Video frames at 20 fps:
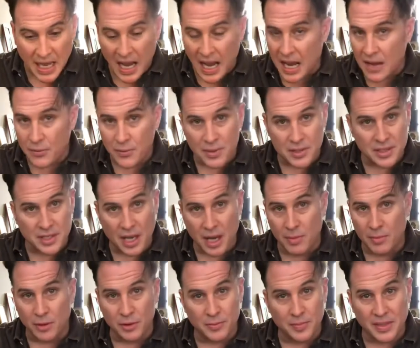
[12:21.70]
I was
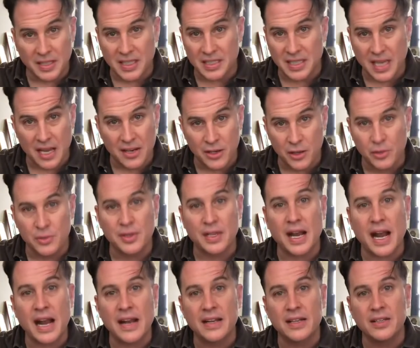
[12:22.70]
humbled because I knew
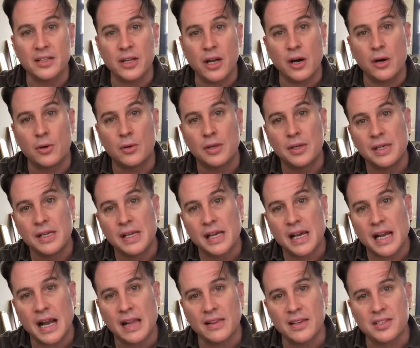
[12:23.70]
that I didn't know,
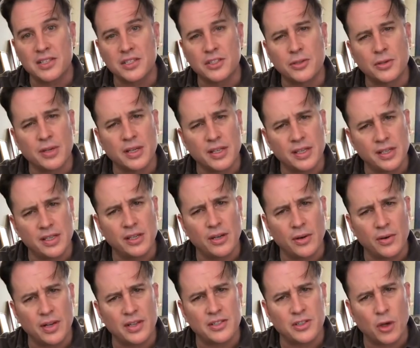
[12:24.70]
and I listened to it. And you
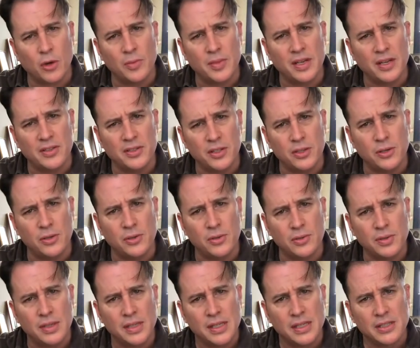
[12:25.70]
know what it told me to
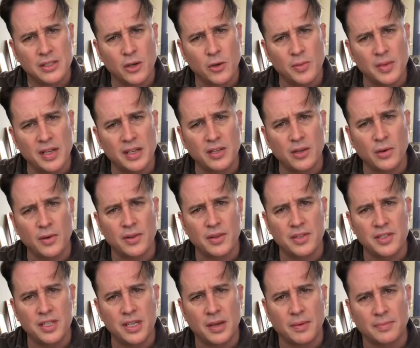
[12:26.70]
do? It told me to go to
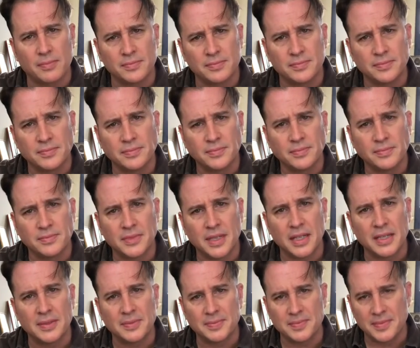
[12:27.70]
the gym,
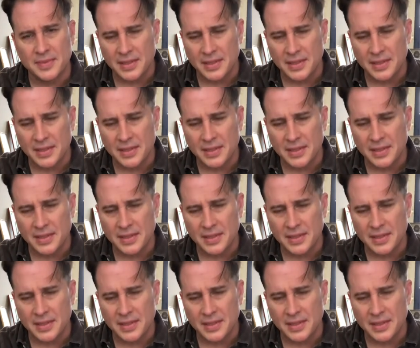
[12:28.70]
right?